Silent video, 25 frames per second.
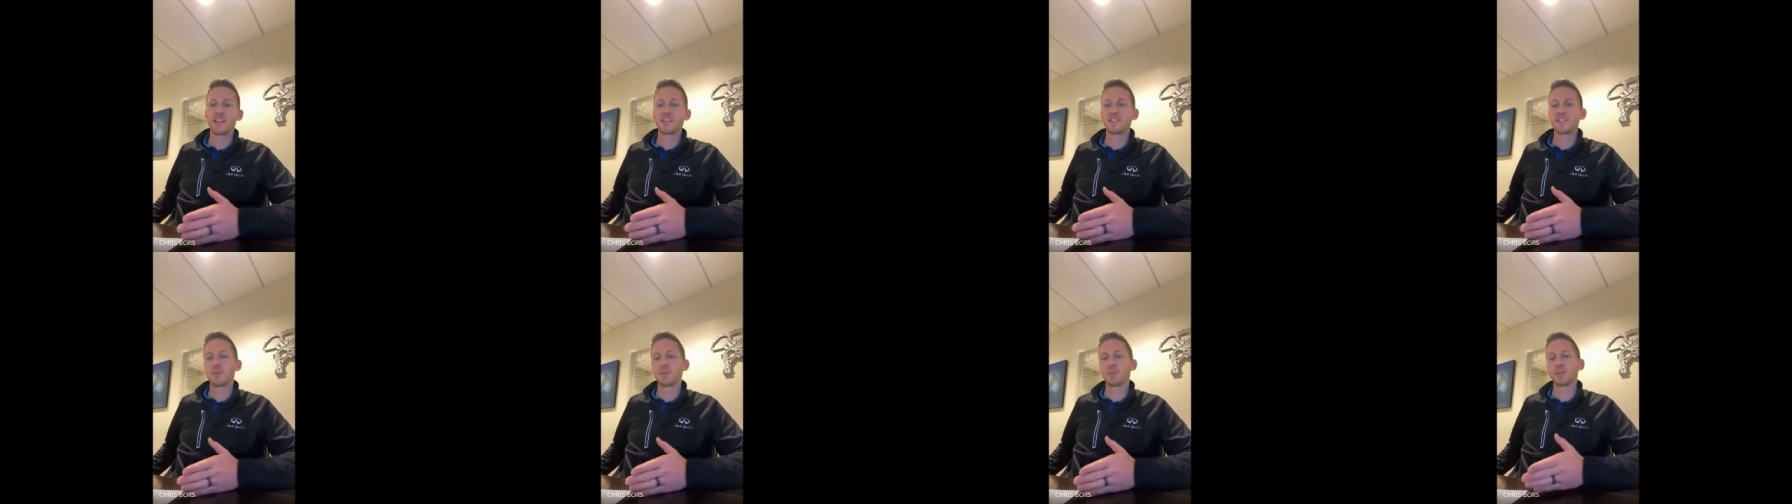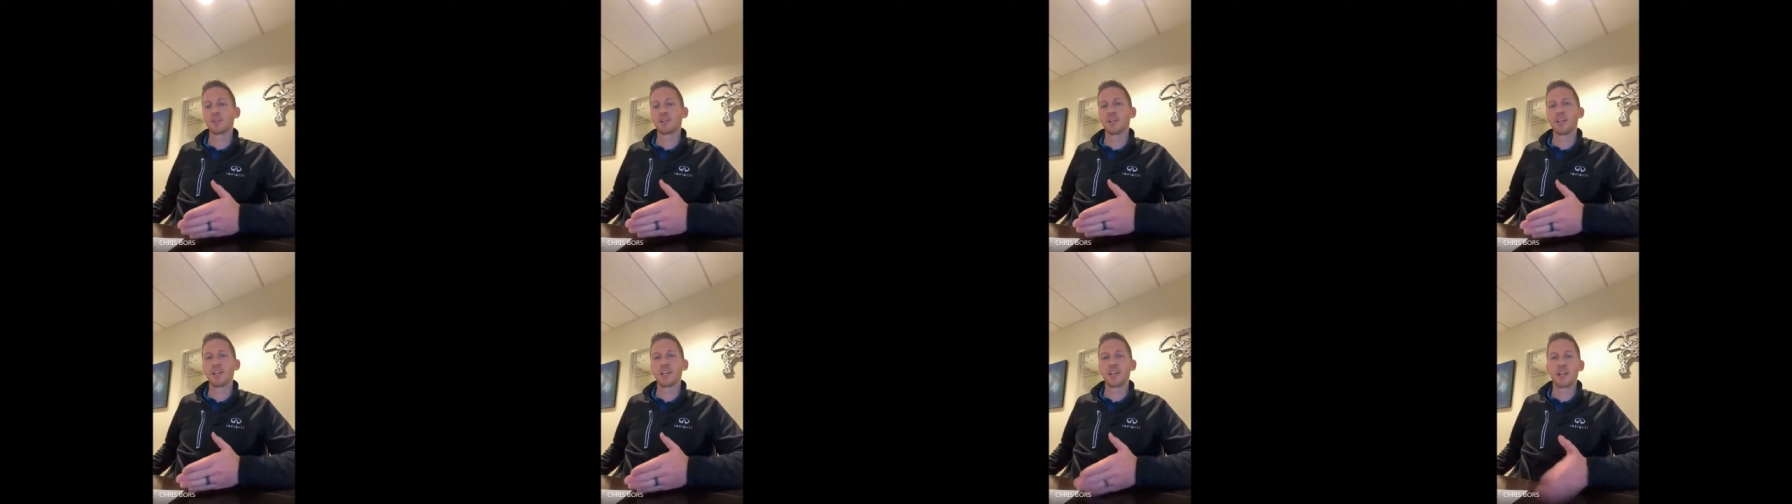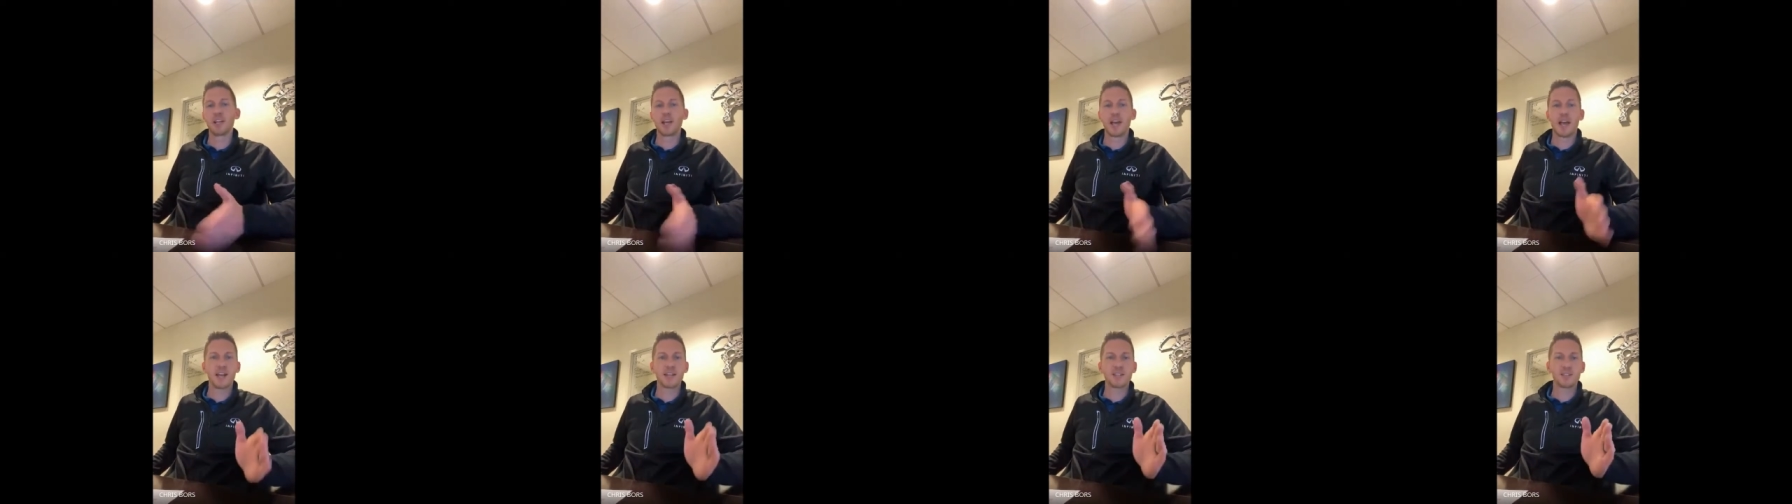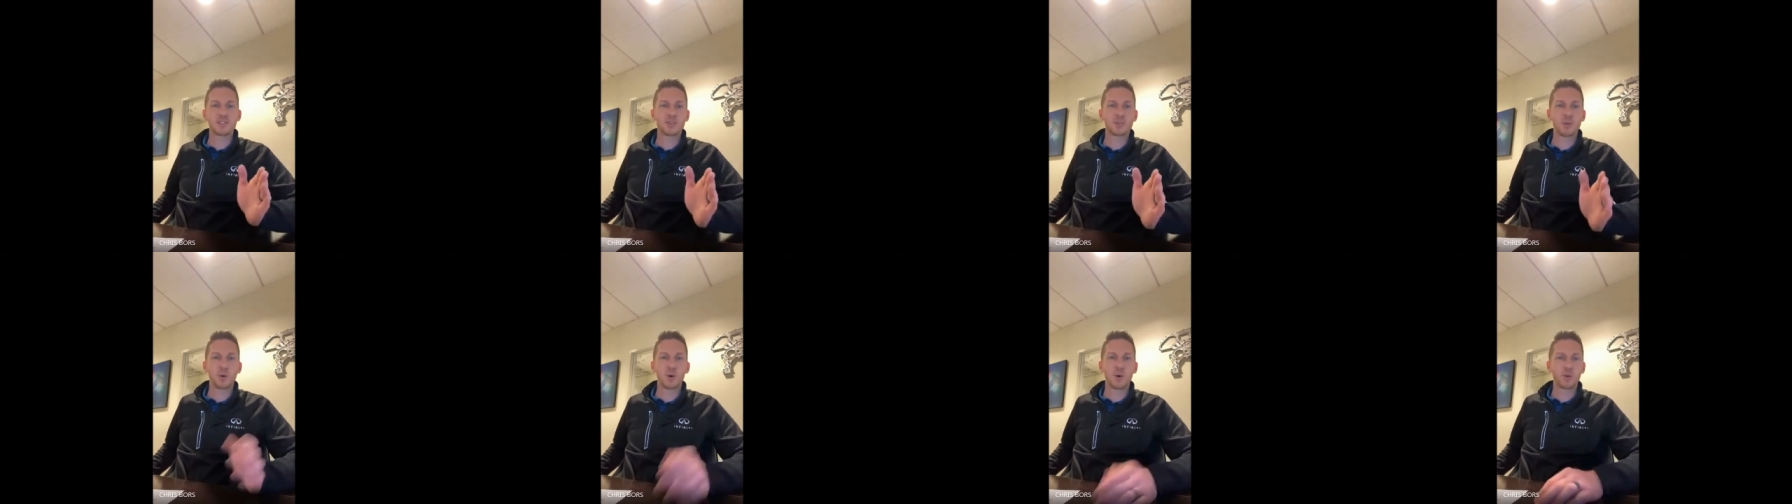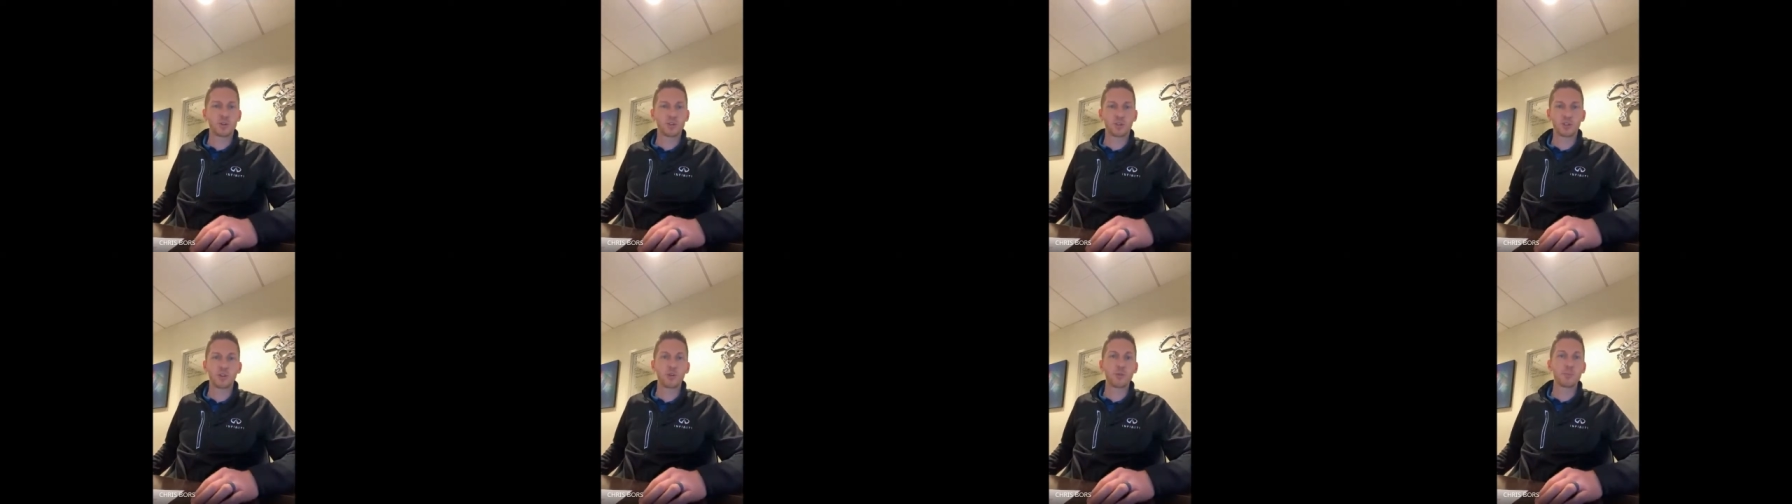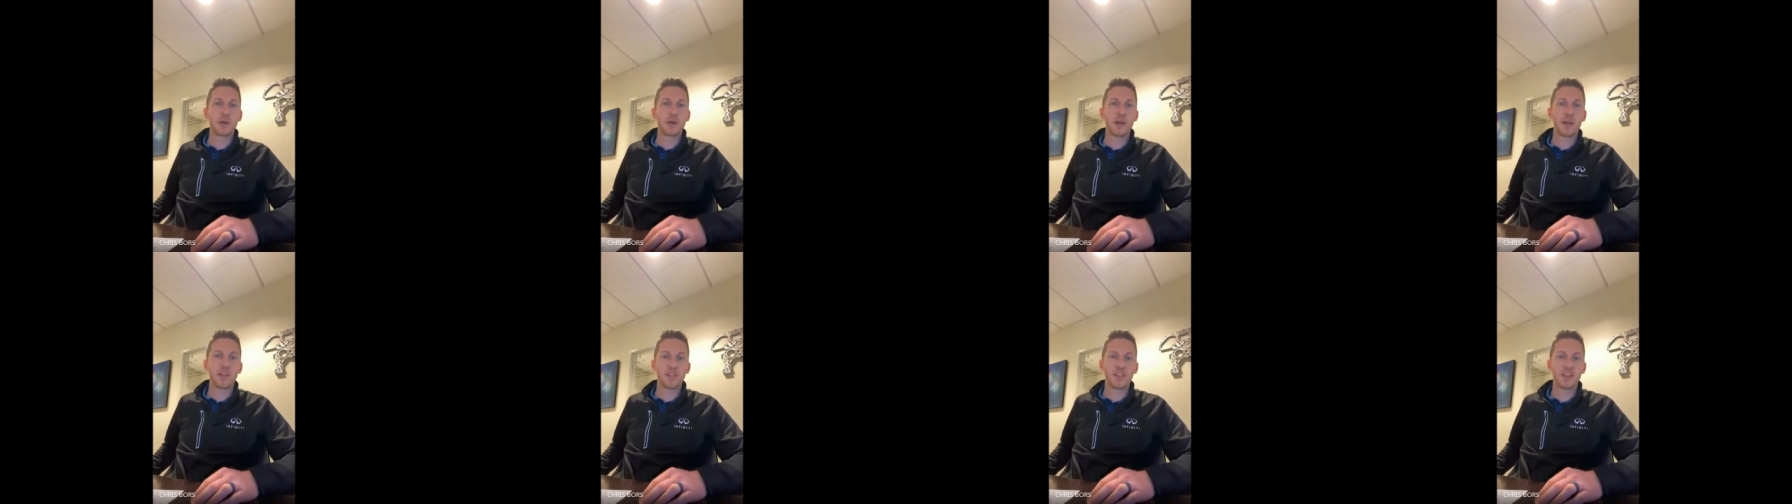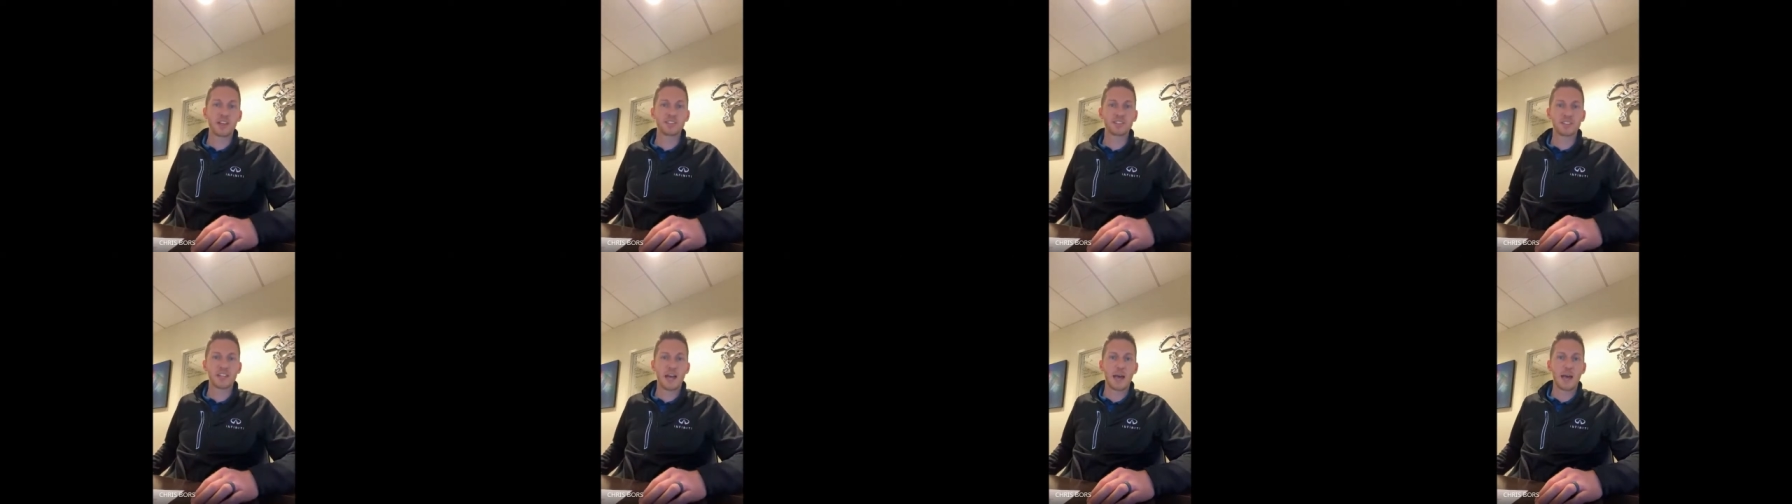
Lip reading: typically it adds to a whole slew of bad things that